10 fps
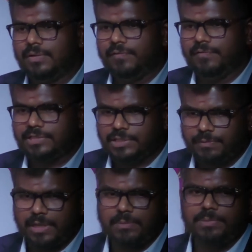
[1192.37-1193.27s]
which is
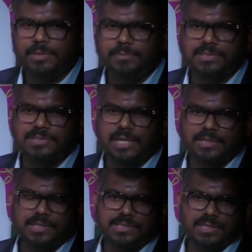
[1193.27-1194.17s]
when people
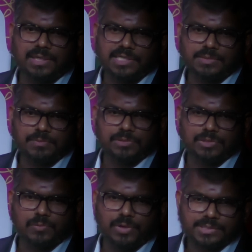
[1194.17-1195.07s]
started seeing an explosion
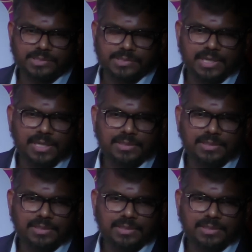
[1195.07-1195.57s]
of voices,